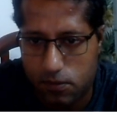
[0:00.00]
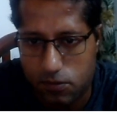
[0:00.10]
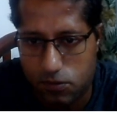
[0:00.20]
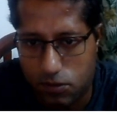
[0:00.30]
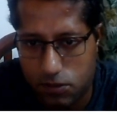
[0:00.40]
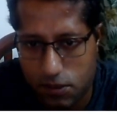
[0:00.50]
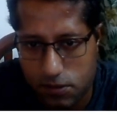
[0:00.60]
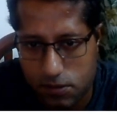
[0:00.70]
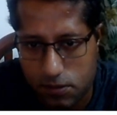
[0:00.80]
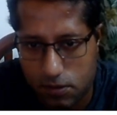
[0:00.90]
So this
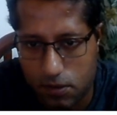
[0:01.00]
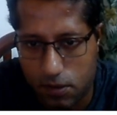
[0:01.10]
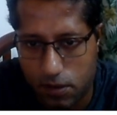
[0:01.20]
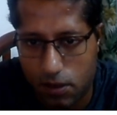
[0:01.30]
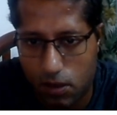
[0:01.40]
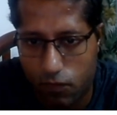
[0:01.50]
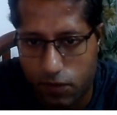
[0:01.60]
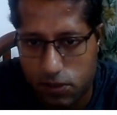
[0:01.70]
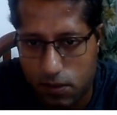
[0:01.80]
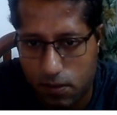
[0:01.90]
is the linear
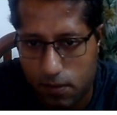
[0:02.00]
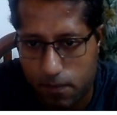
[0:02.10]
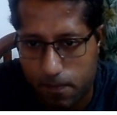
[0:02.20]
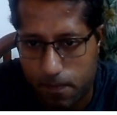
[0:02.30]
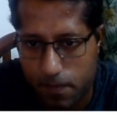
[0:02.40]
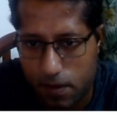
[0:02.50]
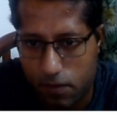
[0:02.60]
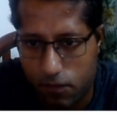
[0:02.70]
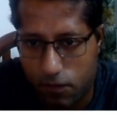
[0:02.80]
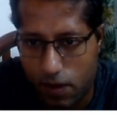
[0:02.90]
equation
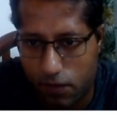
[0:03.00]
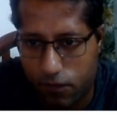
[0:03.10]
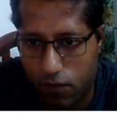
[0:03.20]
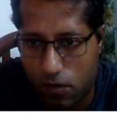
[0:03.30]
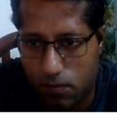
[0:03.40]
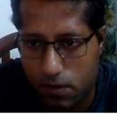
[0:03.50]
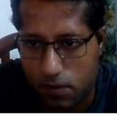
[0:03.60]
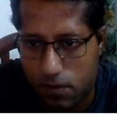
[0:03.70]
we have formed